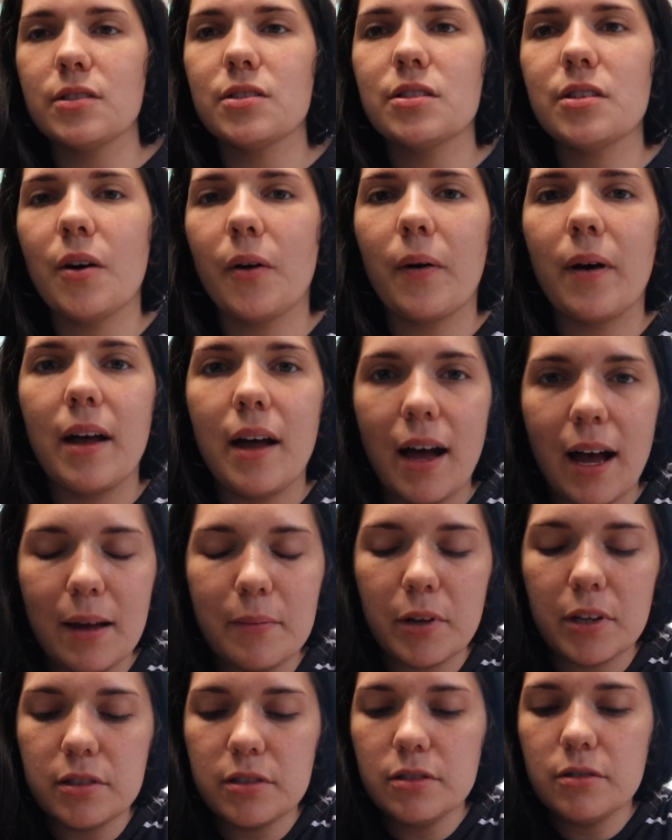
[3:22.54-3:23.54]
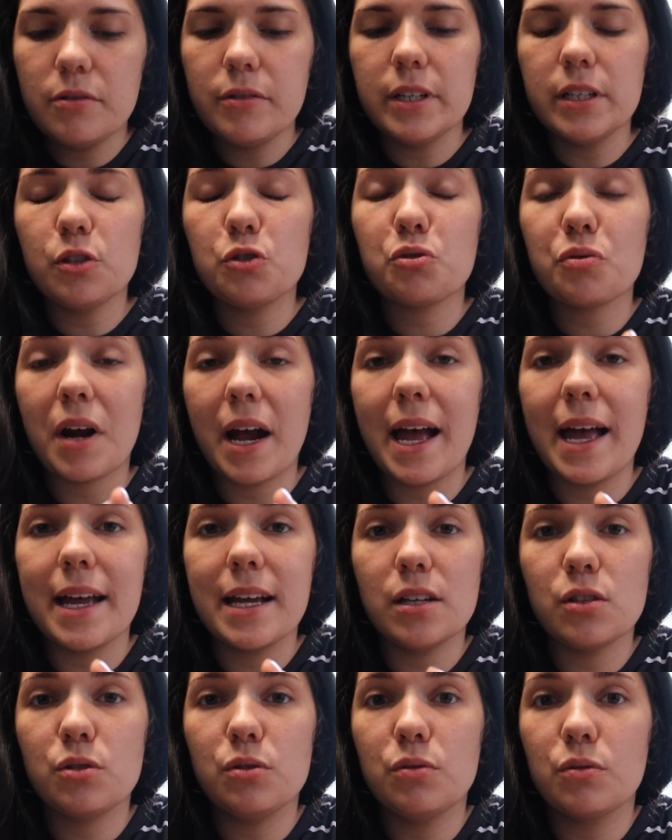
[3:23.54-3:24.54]
so I'm also going to
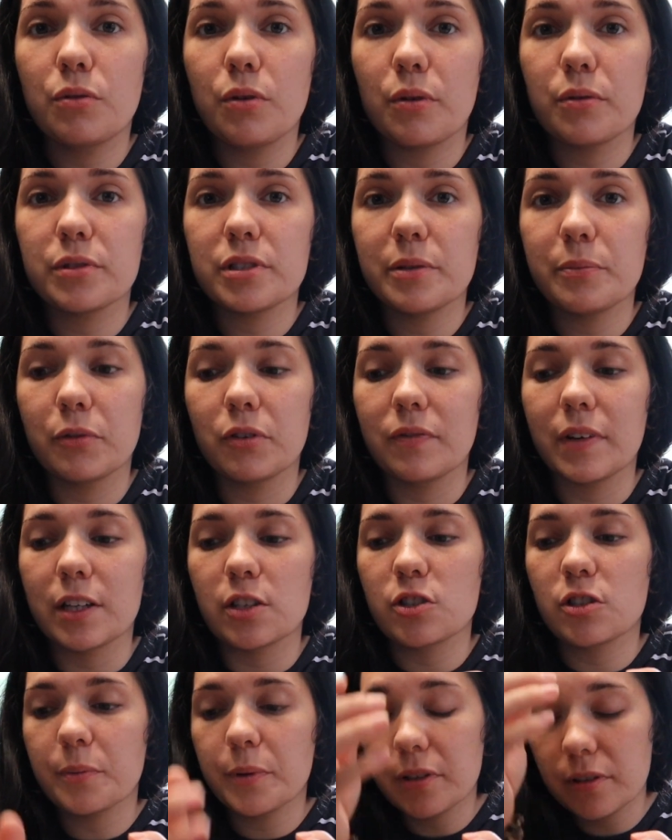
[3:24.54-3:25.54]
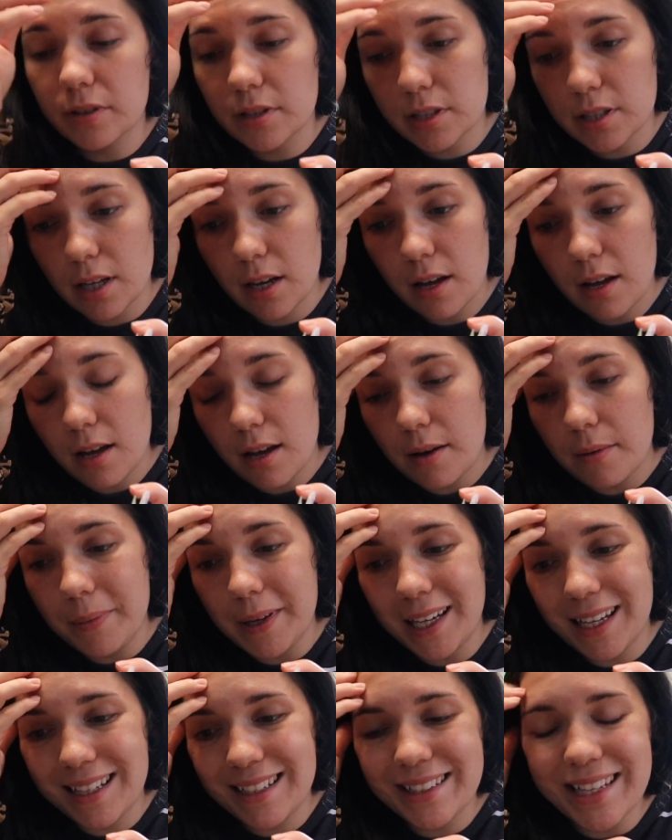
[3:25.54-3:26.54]
try to grow some root vegetables
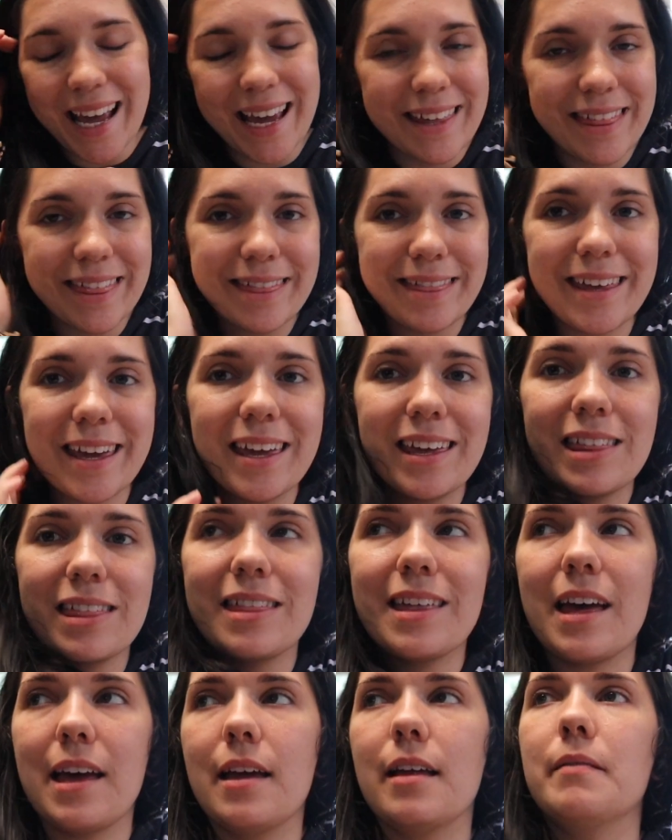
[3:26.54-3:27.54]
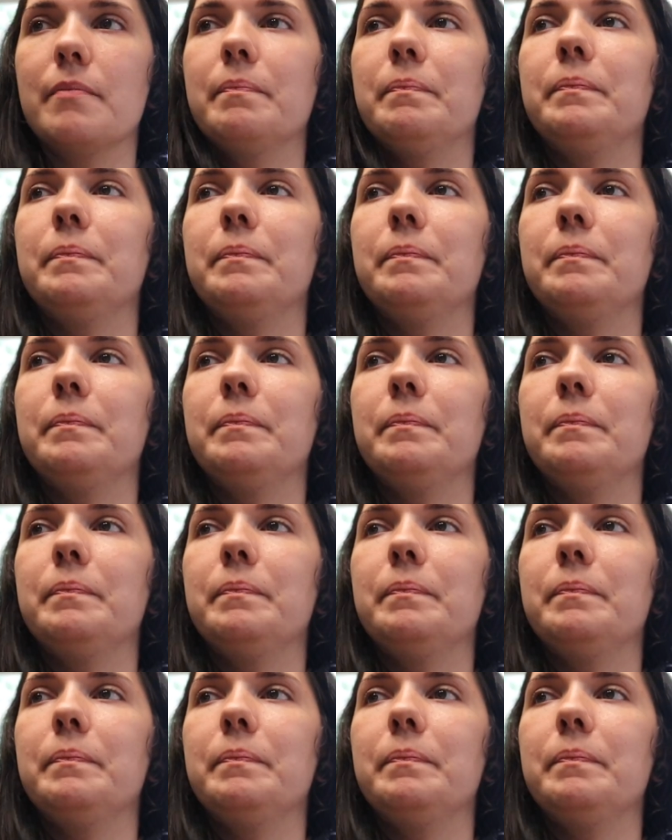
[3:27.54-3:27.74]
because I think that